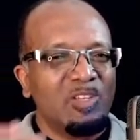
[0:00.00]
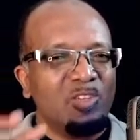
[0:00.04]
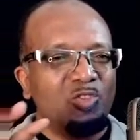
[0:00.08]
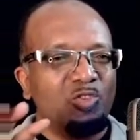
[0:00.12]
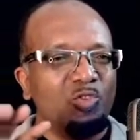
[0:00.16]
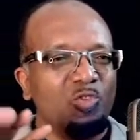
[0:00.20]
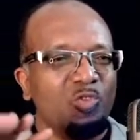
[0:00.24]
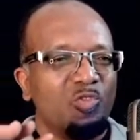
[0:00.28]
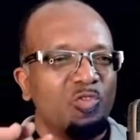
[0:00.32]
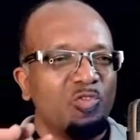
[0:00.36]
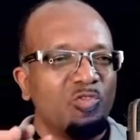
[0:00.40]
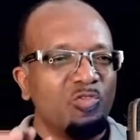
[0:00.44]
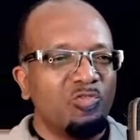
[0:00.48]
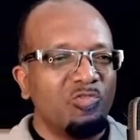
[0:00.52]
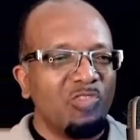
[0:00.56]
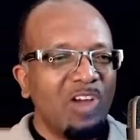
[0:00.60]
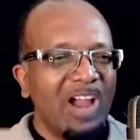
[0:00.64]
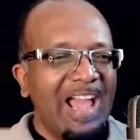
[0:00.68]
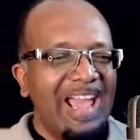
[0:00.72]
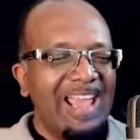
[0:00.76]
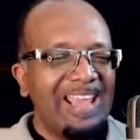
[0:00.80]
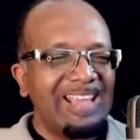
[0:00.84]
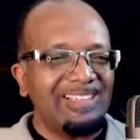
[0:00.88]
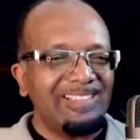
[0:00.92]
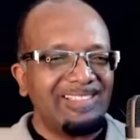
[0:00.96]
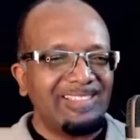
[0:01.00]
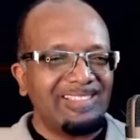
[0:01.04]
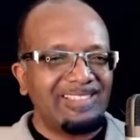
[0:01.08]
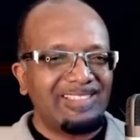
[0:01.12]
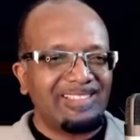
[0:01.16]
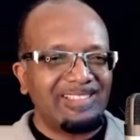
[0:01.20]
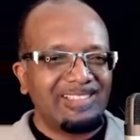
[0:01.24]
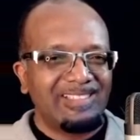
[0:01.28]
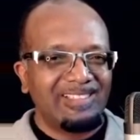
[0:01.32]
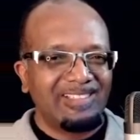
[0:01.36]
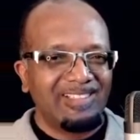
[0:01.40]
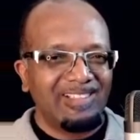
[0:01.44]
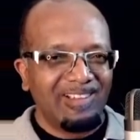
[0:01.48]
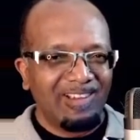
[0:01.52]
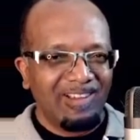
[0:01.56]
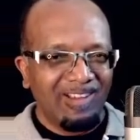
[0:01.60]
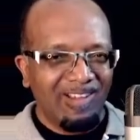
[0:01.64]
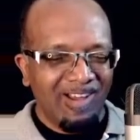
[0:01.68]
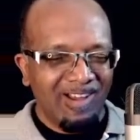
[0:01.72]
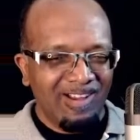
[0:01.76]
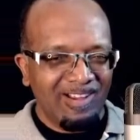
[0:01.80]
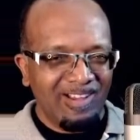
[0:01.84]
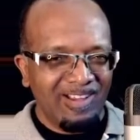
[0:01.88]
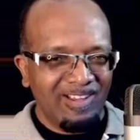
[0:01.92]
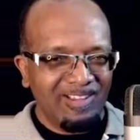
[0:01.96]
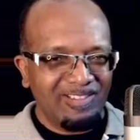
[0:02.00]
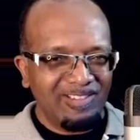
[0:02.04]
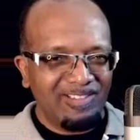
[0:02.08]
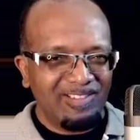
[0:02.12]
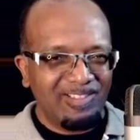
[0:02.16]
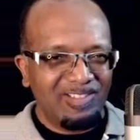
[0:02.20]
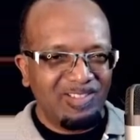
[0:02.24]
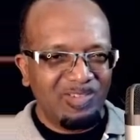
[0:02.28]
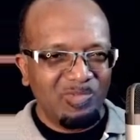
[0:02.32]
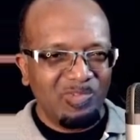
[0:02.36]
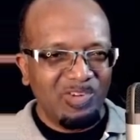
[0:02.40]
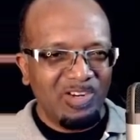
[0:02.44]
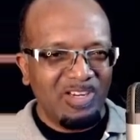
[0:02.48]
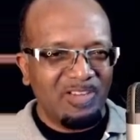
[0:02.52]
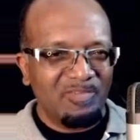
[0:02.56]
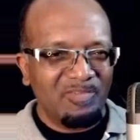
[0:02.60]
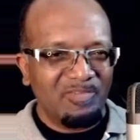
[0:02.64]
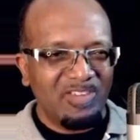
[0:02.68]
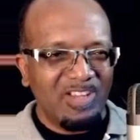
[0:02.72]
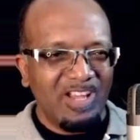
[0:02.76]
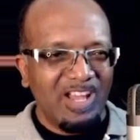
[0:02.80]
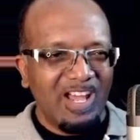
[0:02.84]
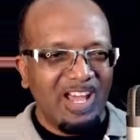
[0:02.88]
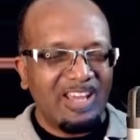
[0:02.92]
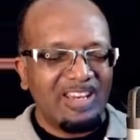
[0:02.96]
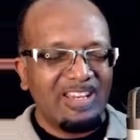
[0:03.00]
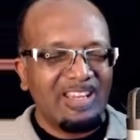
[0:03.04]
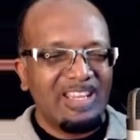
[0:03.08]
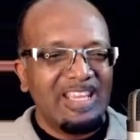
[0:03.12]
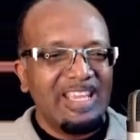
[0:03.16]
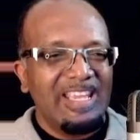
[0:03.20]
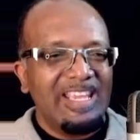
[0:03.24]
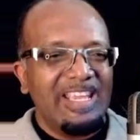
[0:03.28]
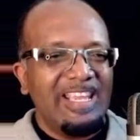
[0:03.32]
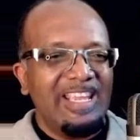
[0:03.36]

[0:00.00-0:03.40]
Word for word: So Christ, the Logos, the Word of God,